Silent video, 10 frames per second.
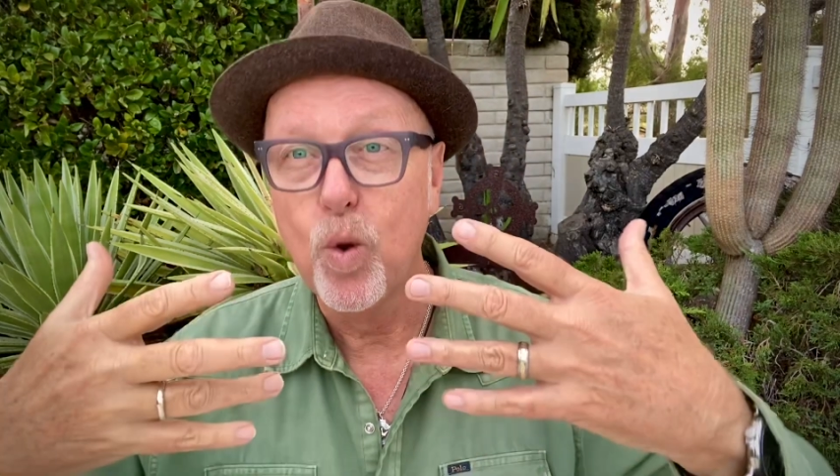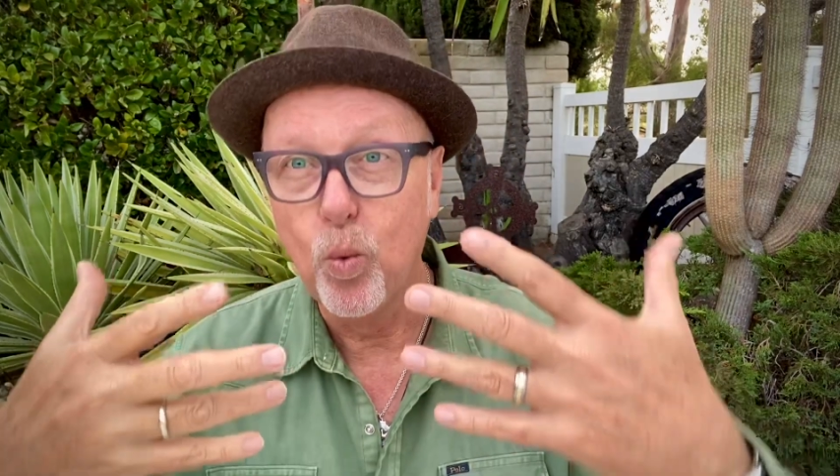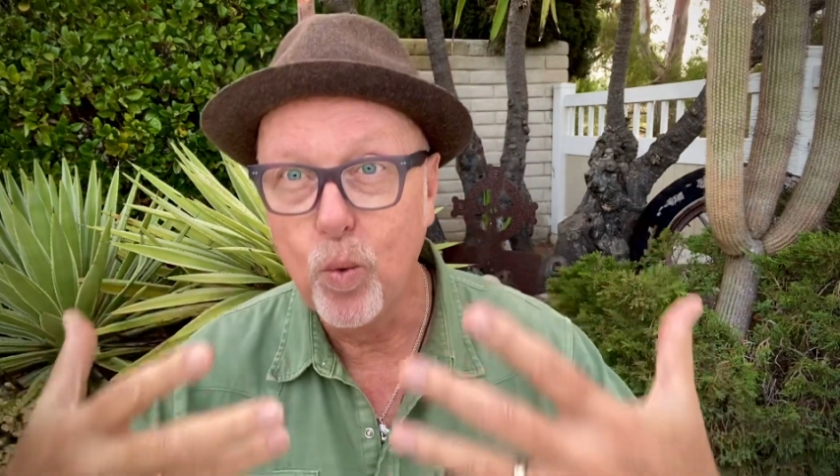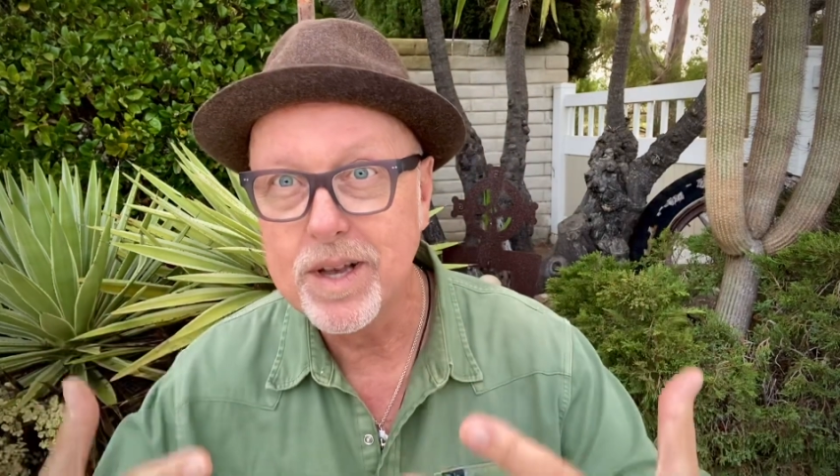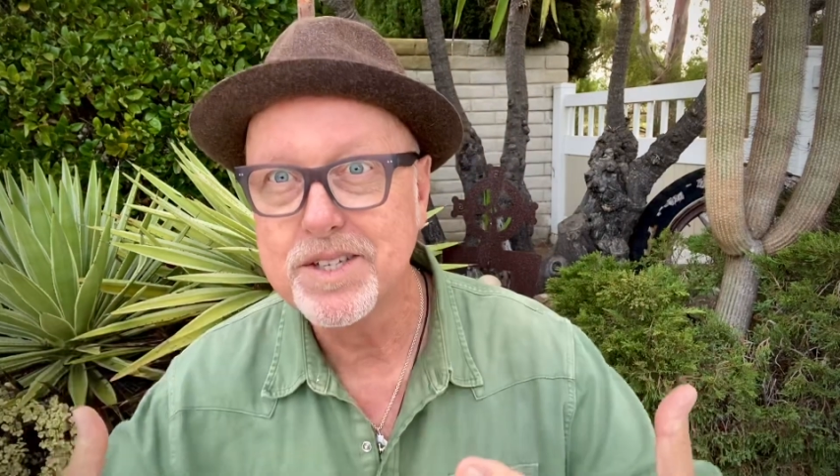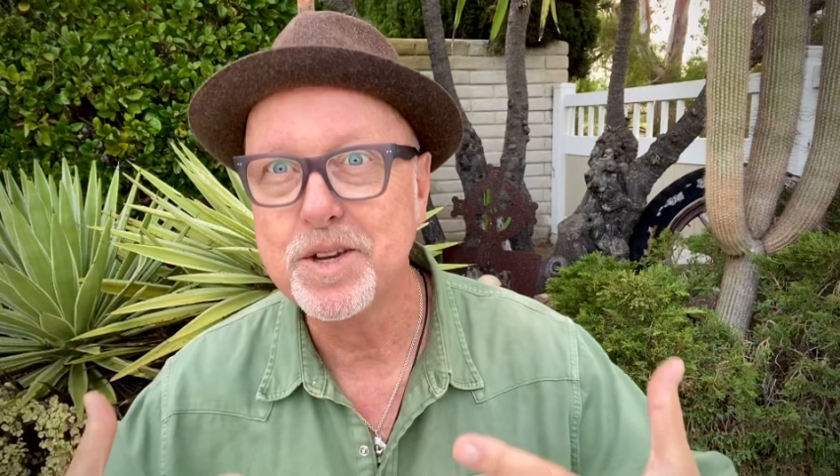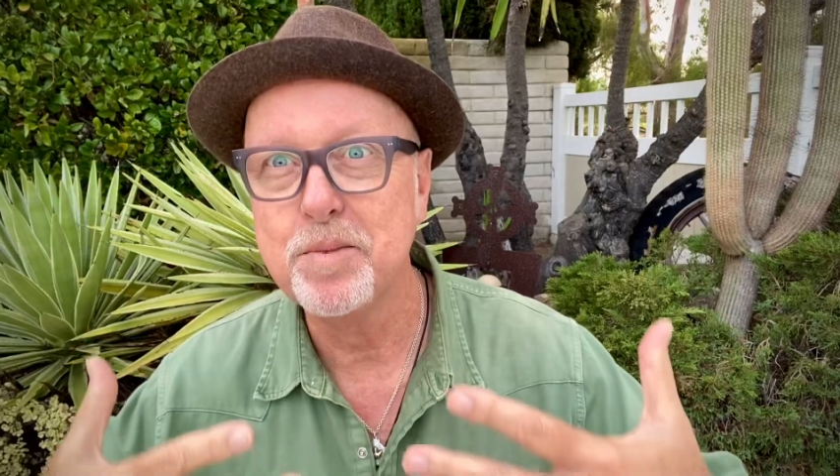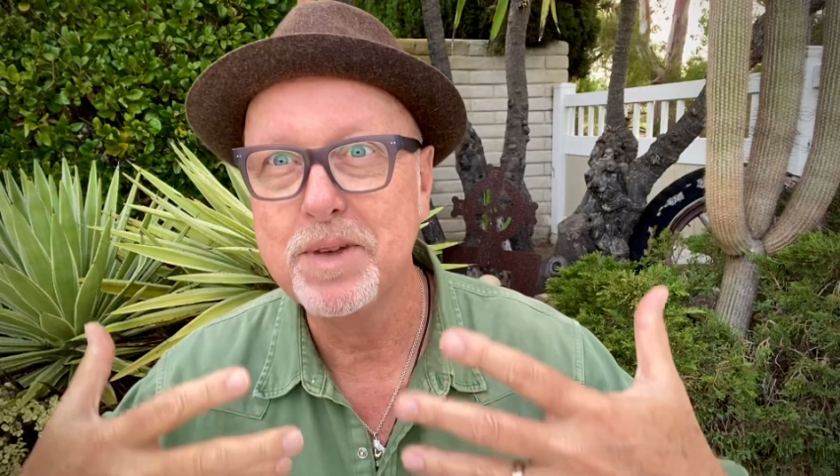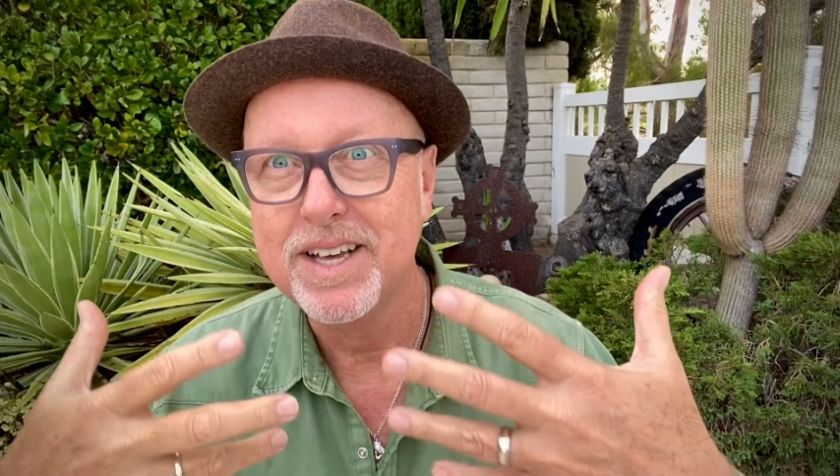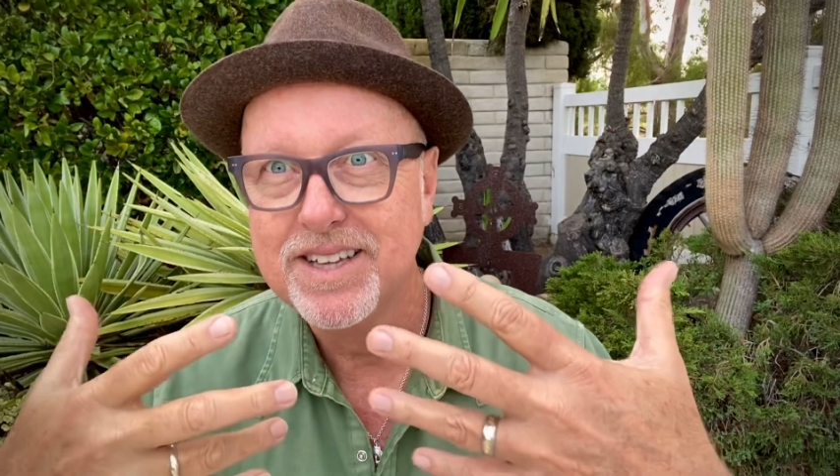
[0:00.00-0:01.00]

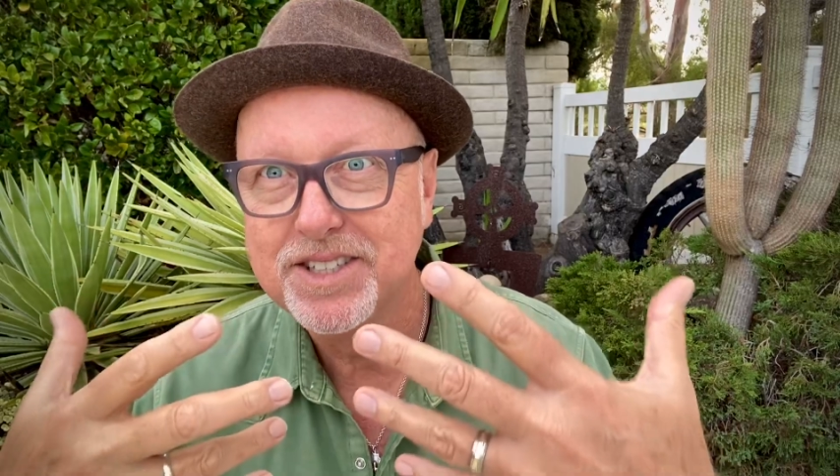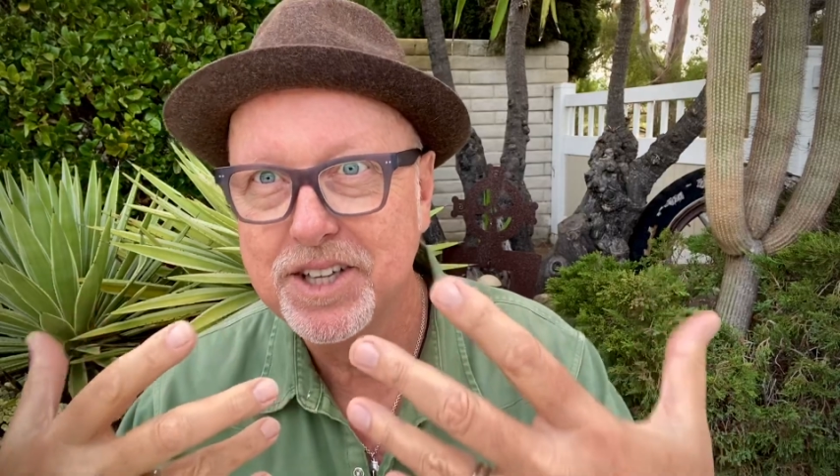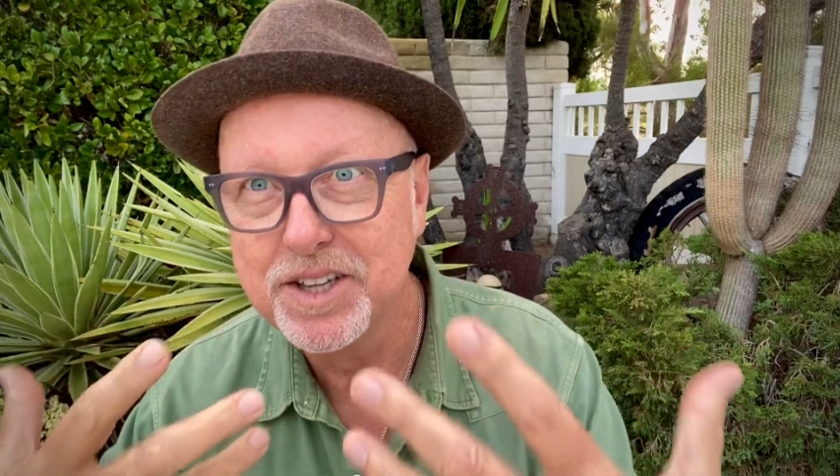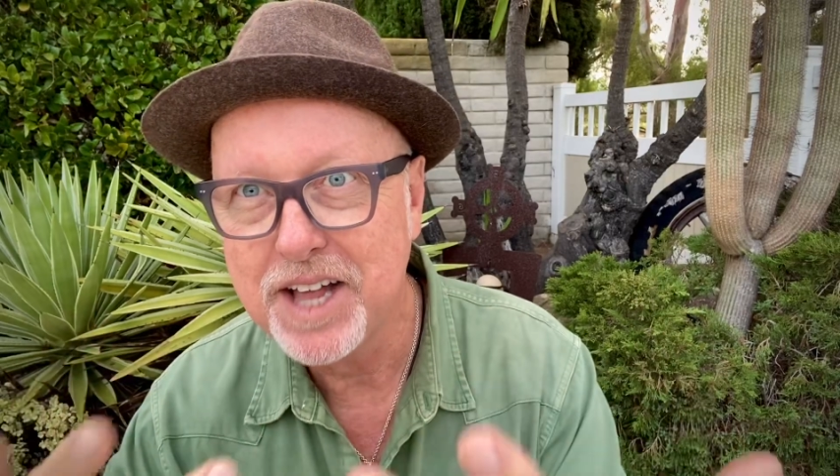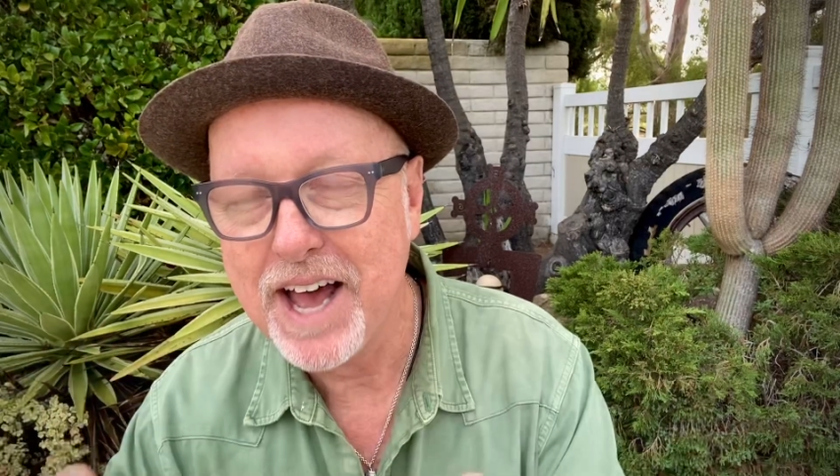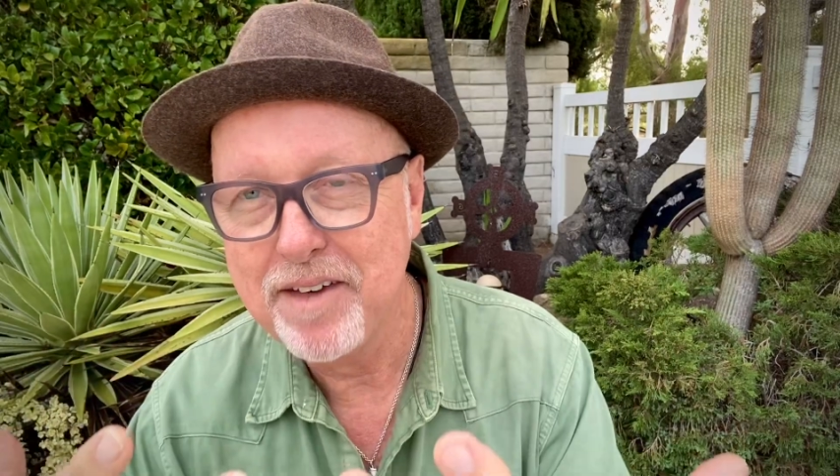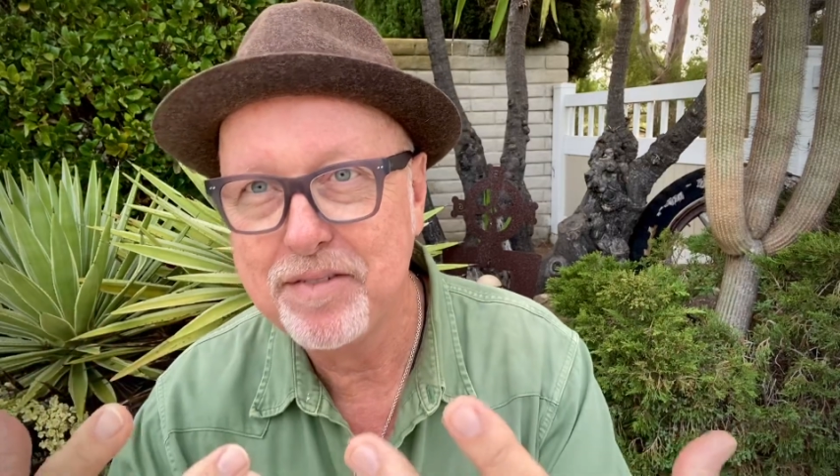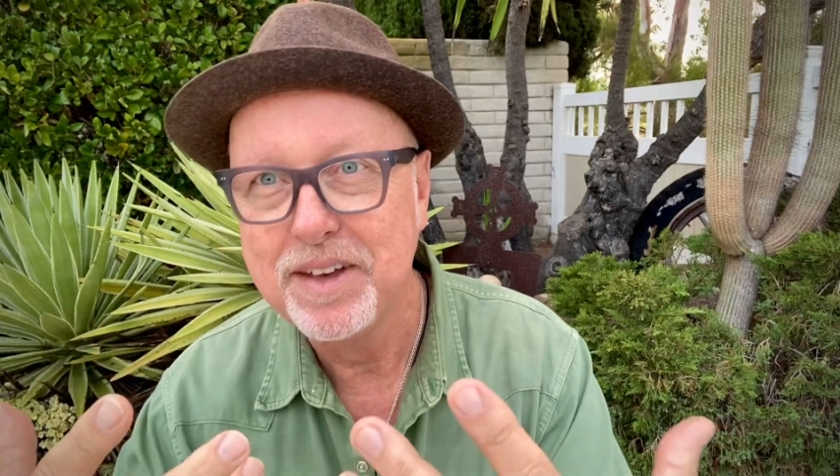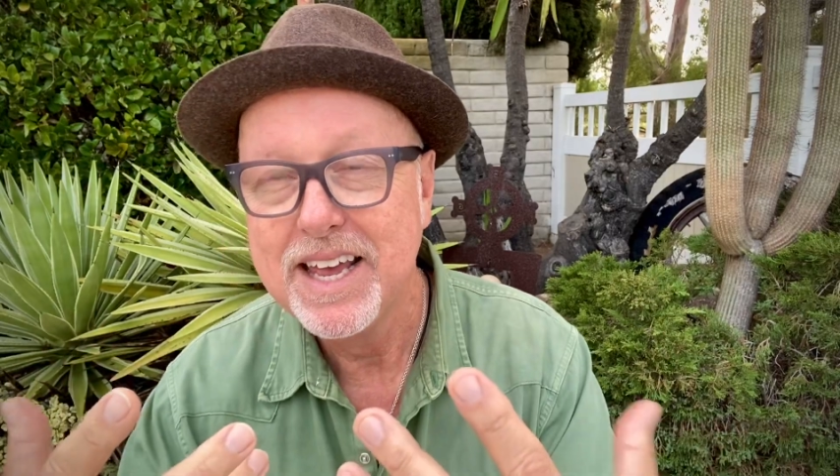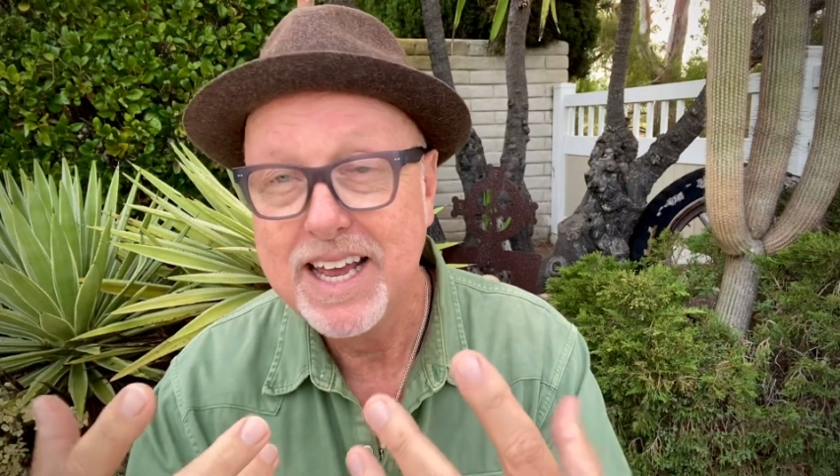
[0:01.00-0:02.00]
wisdom to life.